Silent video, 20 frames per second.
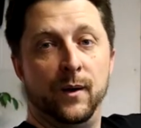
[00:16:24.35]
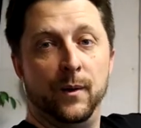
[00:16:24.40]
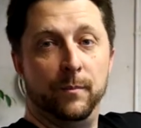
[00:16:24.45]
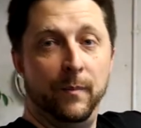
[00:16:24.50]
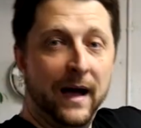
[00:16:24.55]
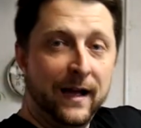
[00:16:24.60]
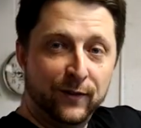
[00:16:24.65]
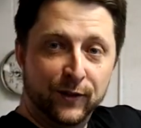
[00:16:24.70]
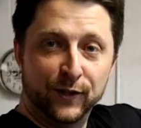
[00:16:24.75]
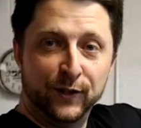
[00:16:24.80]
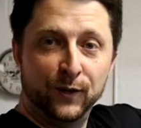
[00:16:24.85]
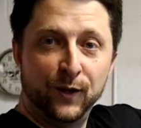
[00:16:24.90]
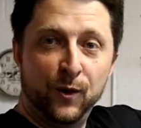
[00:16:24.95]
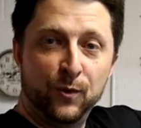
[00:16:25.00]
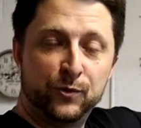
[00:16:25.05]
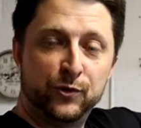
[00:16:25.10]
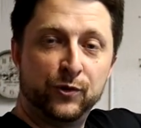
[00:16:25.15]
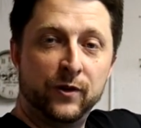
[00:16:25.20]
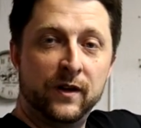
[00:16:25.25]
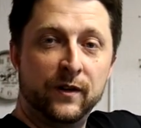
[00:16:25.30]
my little
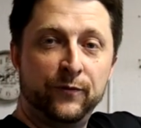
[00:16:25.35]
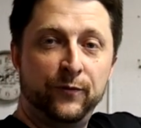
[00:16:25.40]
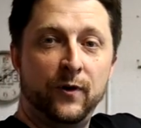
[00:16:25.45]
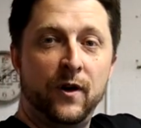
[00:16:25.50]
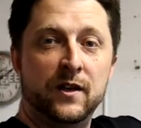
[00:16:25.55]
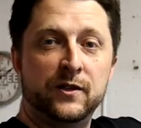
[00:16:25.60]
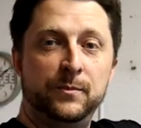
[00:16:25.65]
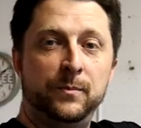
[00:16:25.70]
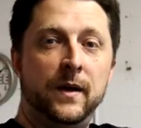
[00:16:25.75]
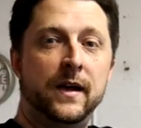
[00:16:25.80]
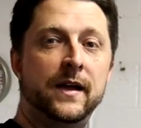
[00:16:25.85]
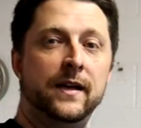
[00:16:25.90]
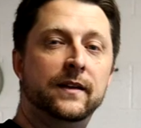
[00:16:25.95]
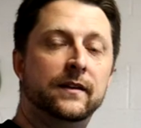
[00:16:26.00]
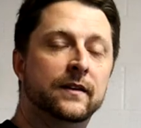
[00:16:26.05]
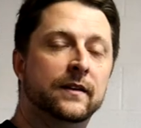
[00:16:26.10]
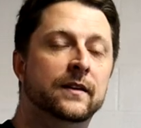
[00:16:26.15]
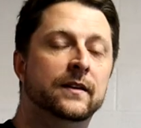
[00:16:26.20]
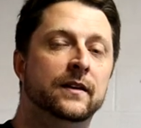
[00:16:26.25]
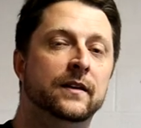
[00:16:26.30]
old truck Frostbite
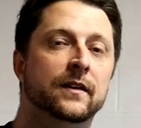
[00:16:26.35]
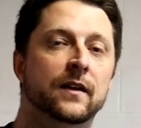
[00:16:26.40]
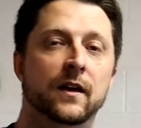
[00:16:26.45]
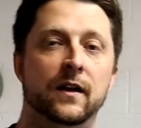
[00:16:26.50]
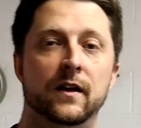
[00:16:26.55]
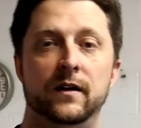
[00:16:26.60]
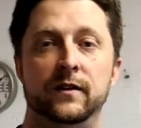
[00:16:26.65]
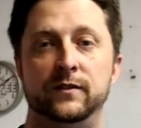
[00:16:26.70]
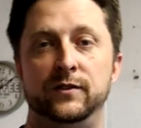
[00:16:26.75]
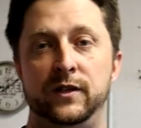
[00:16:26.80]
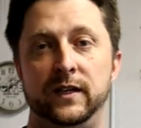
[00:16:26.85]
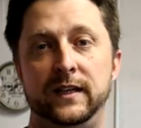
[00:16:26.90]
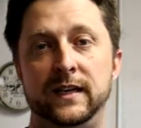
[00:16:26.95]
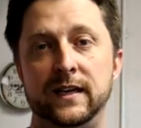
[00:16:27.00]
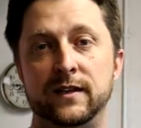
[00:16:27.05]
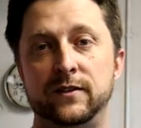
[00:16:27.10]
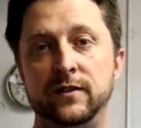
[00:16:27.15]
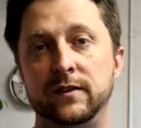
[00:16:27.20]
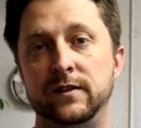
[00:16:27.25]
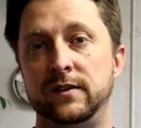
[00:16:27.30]
to
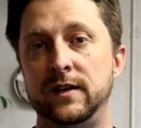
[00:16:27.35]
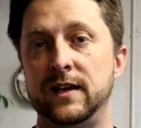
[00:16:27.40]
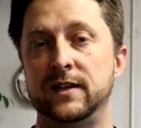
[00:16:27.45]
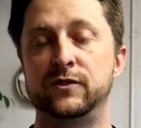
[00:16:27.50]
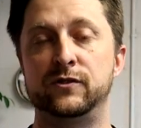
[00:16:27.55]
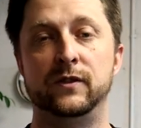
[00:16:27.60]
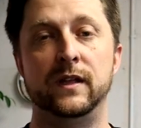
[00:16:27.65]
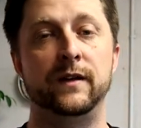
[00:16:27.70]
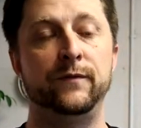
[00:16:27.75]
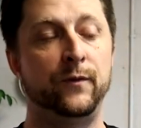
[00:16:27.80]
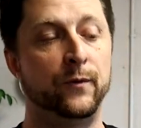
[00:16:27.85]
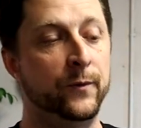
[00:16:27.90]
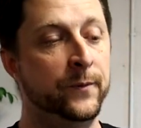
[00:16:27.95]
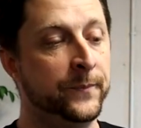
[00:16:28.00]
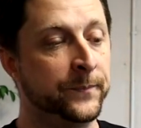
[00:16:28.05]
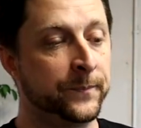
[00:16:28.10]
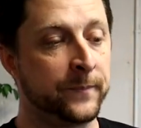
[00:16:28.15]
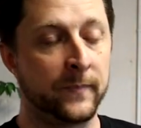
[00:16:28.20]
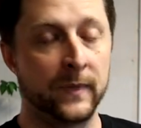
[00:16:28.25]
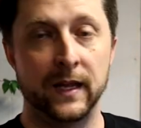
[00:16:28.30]
get to the next level.
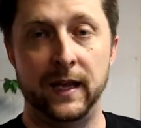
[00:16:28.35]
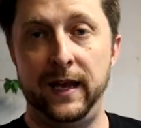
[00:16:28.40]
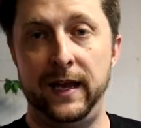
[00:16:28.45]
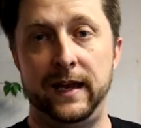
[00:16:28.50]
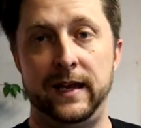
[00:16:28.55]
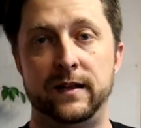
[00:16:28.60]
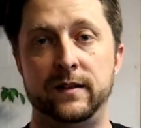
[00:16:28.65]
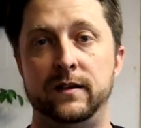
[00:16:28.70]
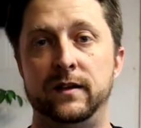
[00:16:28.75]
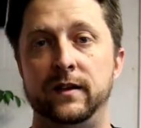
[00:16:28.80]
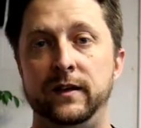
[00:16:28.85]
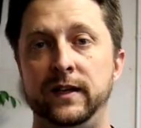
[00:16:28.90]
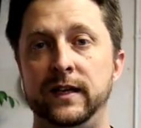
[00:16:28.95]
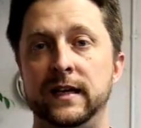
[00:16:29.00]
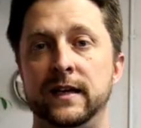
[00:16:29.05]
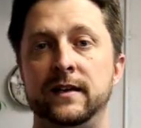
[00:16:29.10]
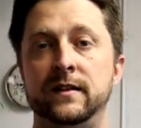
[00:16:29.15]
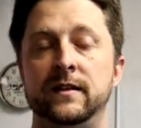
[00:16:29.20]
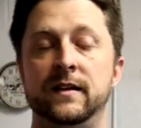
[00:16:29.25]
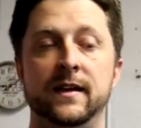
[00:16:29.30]
And
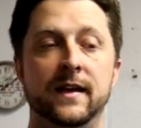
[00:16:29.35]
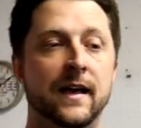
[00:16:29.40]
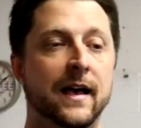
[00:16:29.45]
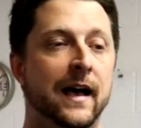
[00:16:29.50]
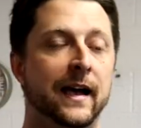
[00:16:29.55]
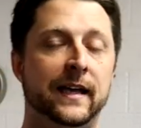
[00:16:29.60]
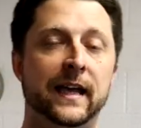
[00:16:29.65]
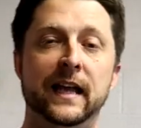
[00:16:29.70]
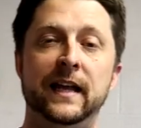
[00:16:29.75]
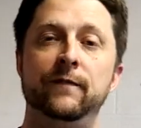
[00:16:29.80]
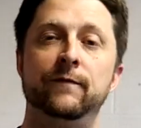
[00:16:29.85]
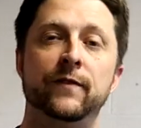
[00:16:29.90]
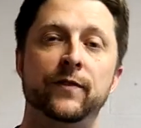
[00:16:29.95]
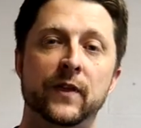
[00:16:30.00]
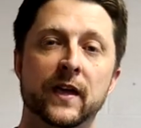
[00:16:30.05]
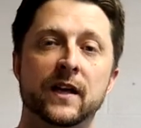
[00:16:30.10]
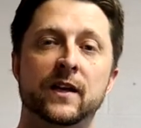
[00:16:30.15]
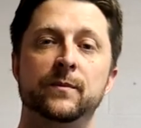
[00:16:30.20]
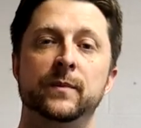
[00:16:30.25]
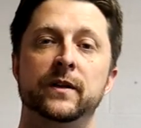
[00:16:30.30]
again, I can't even
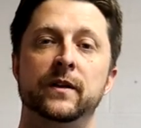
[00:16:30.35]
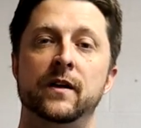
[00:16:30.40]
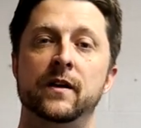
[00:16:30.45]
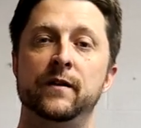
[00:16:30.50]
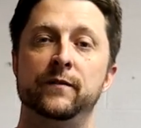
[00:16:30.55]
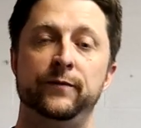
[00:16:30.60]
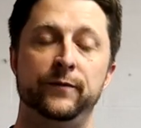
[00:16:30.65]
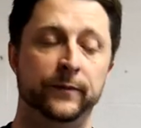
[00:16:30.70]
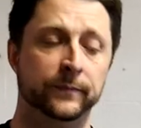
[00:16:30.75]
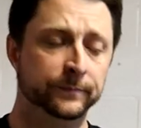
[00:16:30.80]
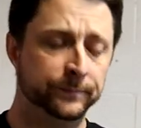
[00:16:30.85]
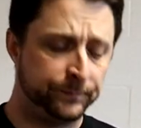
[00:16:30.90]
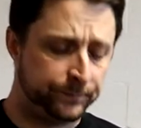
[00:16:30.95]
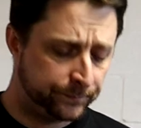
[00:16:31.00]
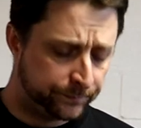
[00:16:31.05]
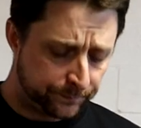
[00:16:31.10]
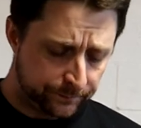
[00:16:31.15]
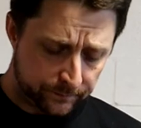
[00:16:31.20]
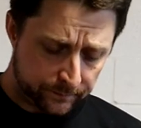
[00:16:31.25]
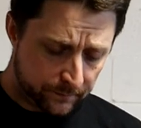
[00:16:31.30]
thank him enough.
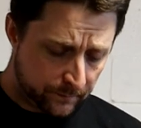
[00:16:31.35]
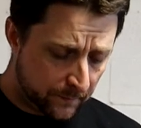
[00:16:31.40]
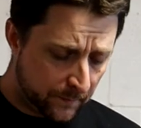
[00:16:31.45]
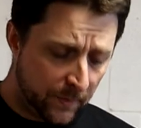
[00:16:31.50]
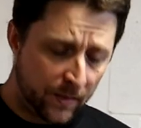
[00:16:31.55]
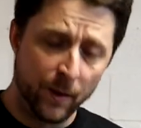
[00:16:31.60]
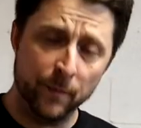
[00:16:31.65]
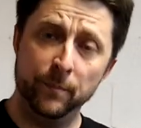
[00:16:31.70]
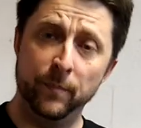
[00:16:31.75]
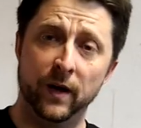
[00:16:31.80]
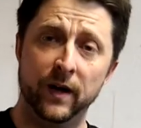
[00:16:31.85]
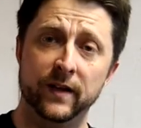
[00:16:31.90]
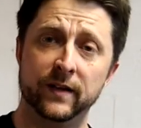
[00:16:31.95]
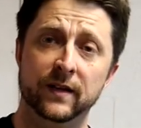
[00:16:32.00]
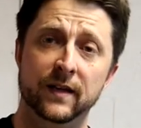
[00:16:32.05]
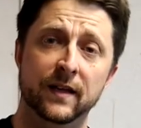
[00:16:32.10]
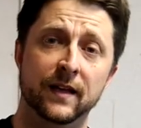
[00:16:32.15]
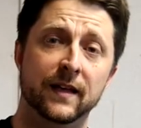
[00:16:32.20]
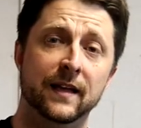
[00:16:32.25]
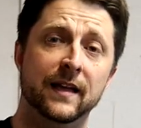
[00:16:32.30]

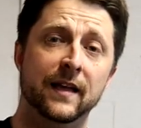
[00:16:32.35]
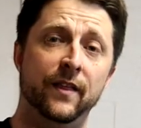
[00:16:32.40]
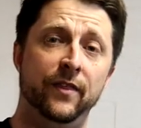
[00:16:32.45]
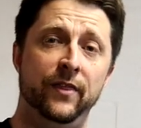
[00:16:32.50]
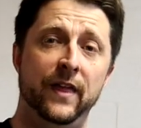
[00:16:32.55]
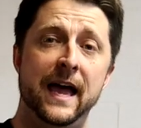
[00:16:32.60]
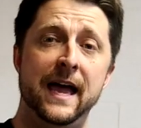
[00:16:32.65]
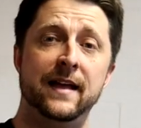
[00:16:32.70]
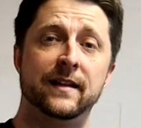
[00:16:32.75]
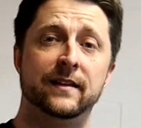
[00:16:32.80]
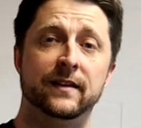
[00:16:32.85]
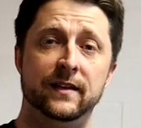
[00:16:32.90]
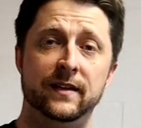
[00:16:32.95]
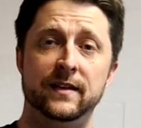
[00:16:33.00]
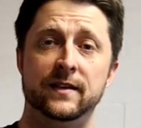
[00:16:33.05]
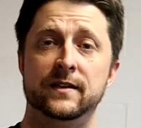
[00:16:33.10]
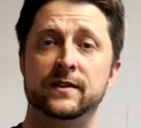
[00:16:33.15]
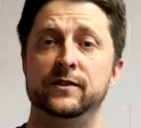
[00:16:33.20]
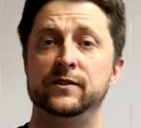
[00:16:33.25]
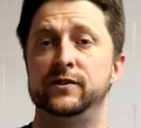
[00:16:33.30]
But that
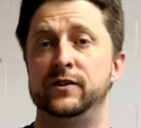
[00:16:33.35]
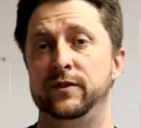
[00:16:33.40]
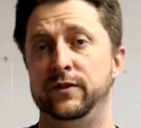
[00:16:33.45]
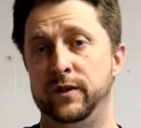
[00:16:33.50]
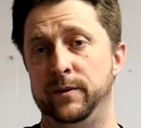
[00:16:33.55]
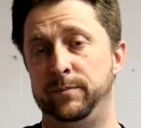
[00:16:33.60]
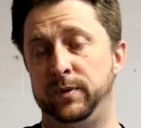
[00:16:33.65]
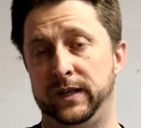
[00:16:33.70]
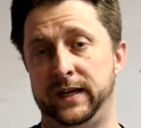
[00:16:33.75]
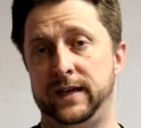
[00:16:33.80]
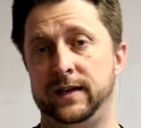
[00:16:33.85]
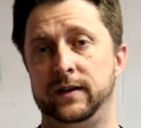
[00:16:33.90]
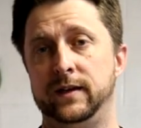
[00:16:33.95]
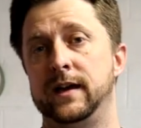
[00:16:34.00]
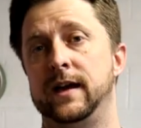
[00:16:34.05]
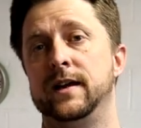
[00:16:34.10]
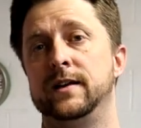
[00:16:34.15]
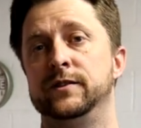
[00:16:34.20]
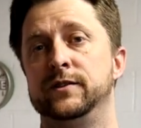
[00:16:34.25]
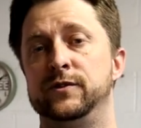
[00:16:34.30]
is the plan,
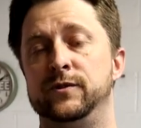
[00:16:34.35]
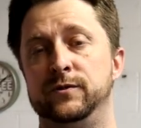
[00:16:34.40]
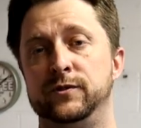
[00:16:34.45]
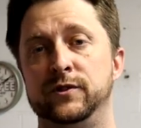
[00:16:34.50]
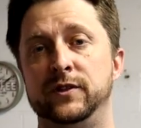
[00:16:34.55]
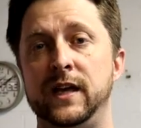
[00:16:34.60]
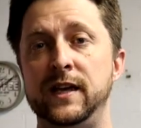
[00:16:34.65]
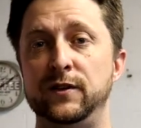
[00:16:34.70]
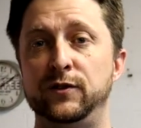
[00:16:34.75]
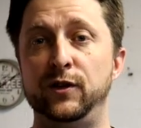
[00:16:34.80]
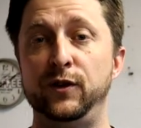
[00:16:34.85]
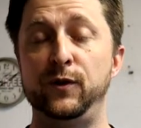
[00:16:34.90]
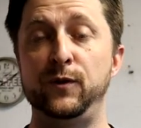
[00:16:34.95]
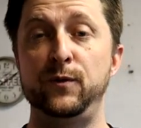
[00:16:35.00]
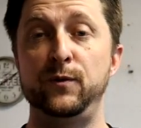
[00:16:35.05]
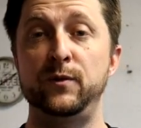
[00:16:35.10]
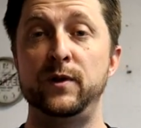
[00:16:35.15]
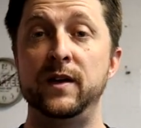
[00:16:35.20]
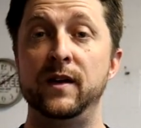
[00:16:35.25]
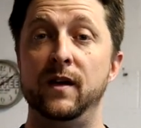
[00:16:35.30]
guys. So stay
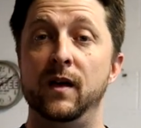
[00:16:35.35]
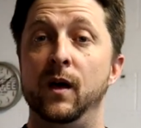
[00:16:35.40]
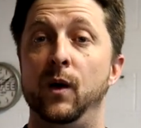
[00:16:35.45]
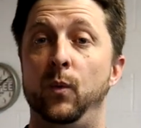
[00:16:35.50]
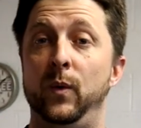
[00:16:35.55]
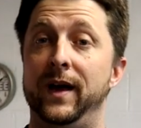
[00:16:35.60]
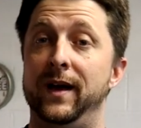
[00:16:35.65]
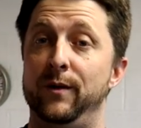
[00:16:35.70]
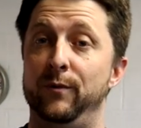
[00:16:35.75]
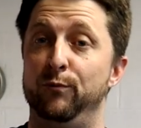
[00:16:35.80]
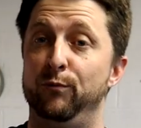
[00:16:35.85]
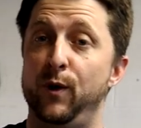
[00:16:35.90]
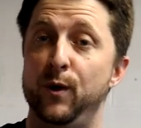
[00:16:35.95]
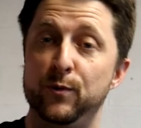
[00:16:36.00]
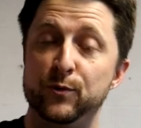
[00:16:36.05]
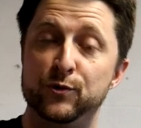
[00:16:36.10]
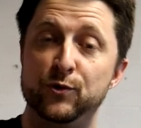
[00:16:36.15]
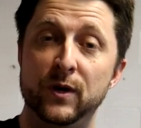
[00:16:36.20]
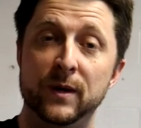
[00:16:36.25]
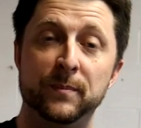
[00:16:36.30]
tuned. We got a
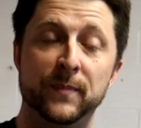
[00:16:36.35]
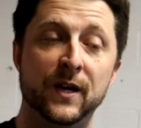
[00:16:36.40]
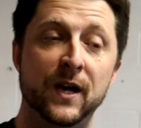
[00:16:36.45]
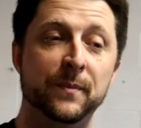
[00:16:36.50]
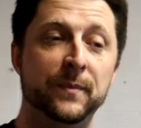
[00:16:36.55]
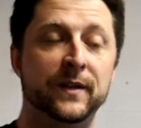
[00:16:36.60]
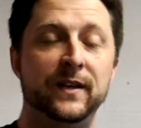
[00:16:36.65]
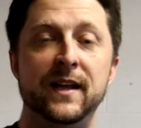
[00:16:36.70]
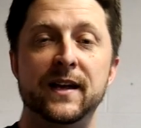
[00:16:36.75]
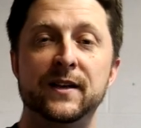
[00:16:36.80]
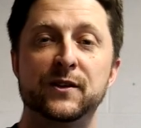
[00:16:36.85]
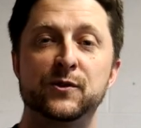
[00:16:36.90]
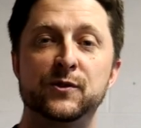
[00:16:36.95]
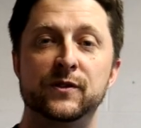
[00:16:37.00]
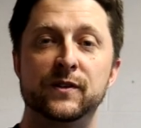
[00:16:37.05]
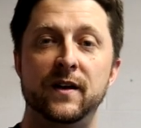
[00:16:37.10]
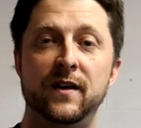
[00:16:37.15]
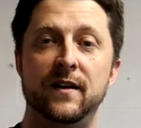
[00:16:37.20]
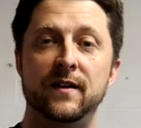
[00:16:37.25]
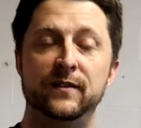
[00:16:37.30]
road trip coming
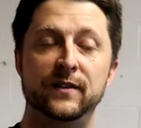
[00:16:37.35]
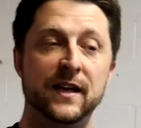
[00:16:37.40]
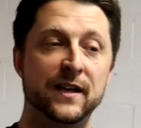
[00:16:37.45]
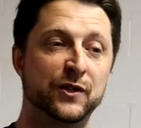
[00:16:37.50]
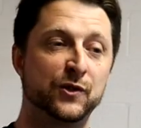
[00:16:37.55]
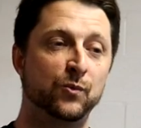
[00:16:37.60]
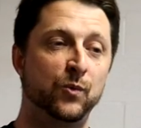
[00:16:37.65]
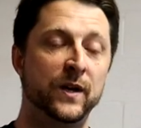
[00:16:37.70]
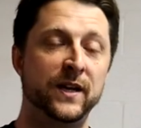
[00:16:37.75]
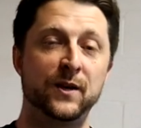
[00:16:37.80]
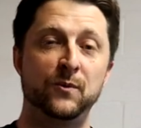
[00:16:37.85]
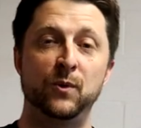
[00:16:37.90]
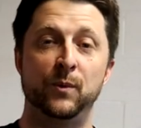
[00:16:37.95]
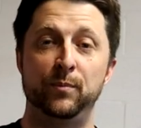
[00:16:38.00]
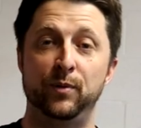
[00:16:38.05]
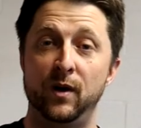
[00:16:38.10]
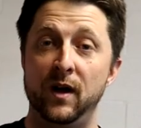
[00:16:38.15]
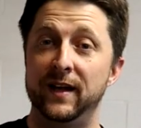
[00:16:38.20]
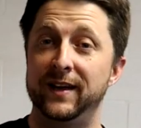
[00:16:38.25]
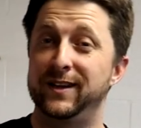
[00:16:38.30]
next week. We'll
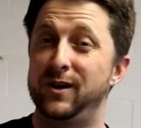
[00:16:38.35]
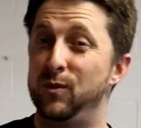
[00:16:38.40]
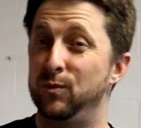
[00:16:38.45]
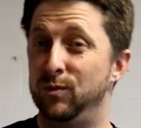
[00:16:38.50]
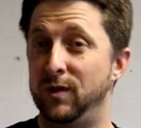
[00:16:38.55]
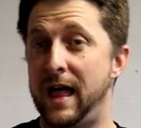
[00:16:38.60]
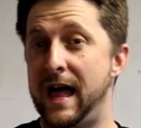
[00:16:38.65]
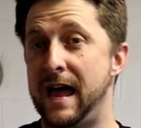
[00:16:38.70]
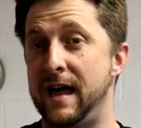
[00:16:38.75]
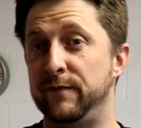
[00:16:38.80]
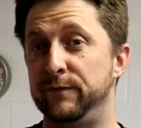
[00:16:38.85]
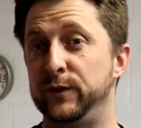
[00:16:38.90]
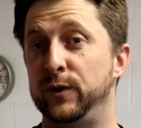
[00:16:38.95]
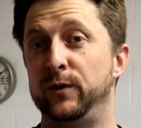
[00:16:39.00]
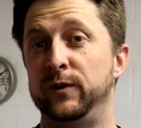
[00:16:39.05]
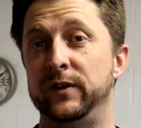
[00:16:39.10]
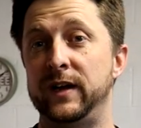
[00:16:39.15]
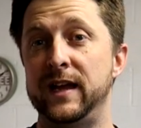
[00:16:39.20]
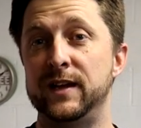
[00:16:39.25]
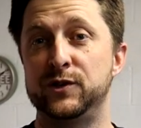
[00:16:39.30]
probably go live
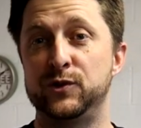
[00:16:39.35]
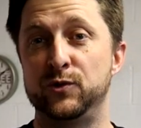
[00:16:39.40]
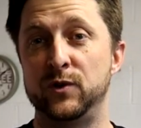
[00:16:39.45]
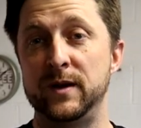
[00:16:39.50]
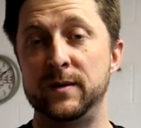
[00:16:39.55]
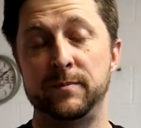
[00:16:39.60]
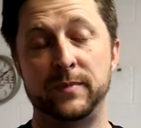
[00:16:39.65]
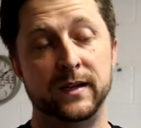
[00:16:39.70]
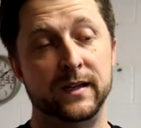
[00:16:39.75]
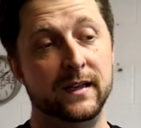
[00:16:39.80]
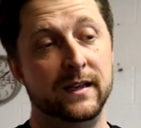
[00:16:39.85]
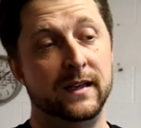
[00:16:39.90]
during that trip